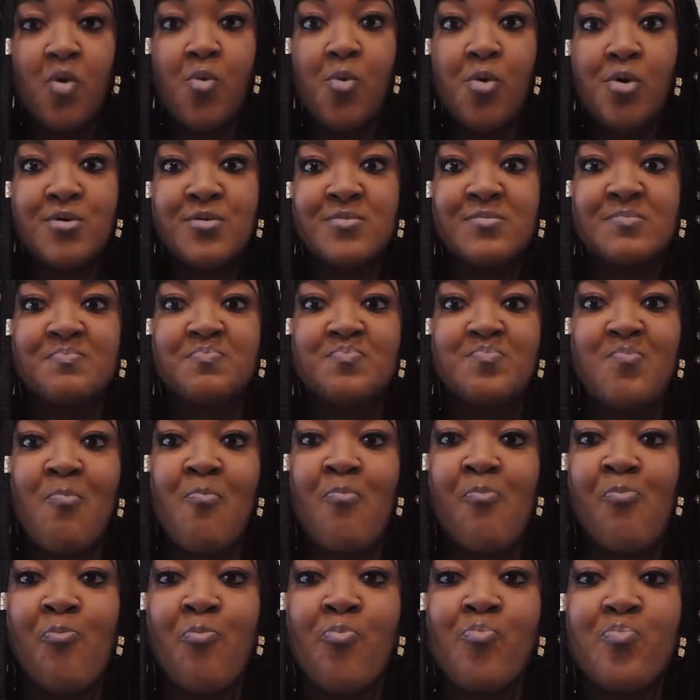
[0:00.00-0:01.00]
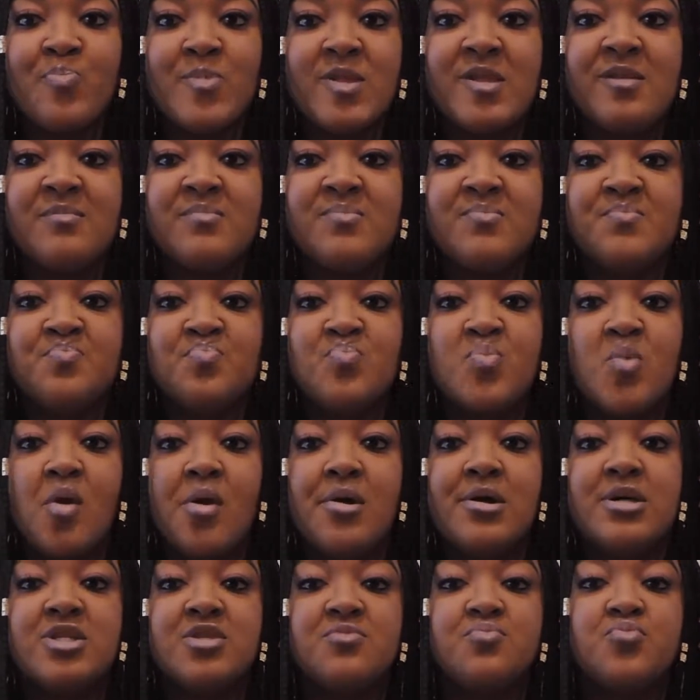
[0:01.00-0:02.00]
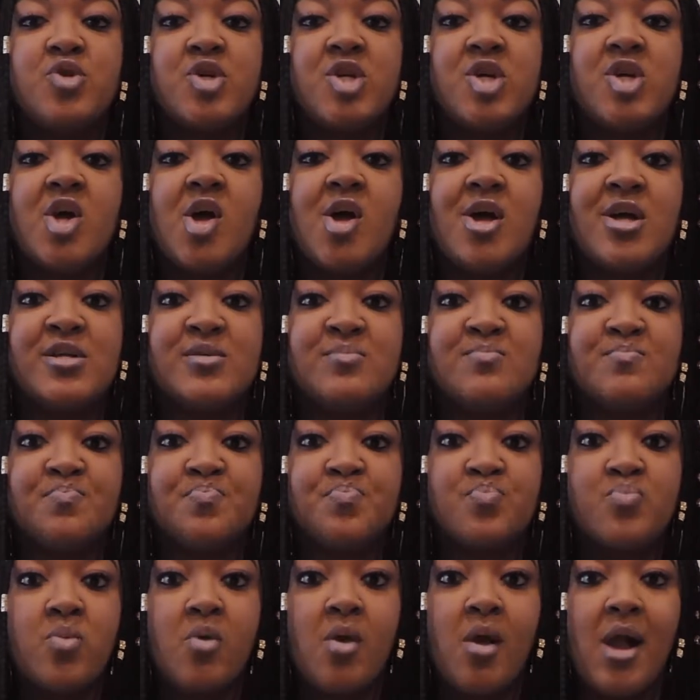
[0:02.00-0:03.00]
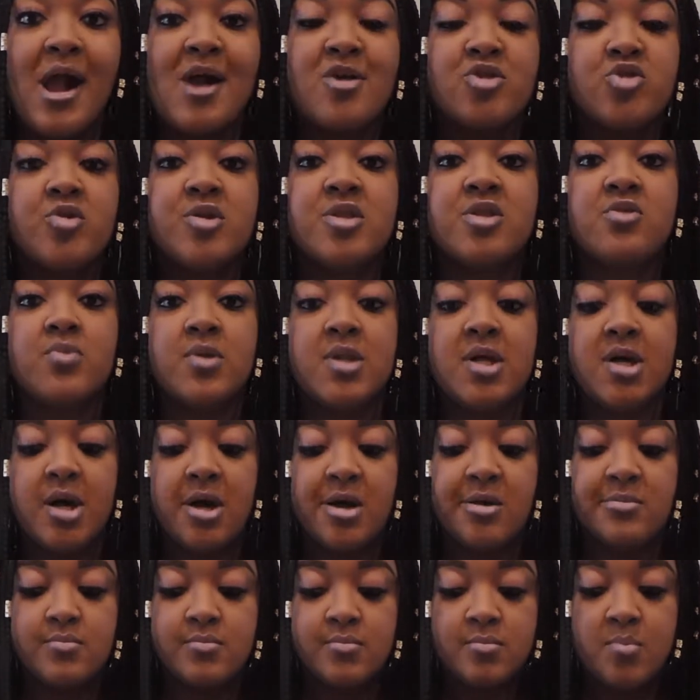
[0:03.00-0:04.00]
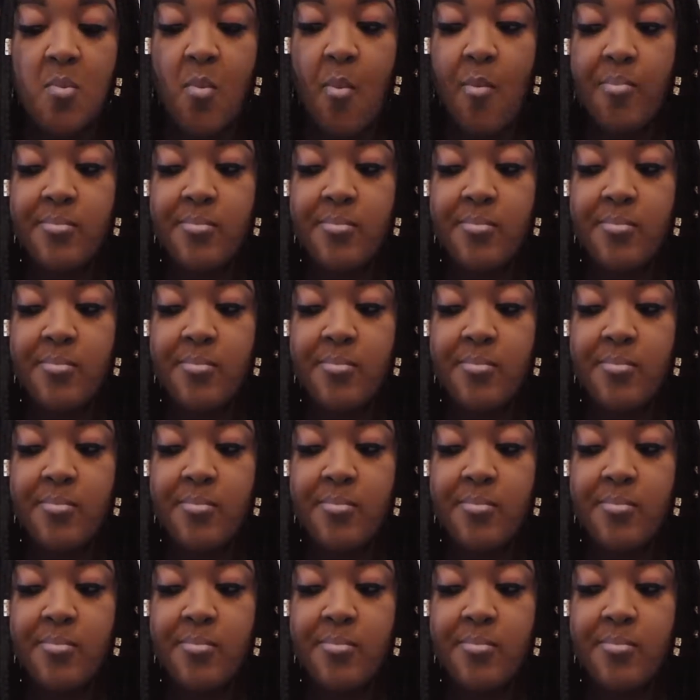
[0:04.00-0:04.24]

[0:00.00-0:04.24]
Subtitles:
Woo! It's pretty good. Actually, it's really good.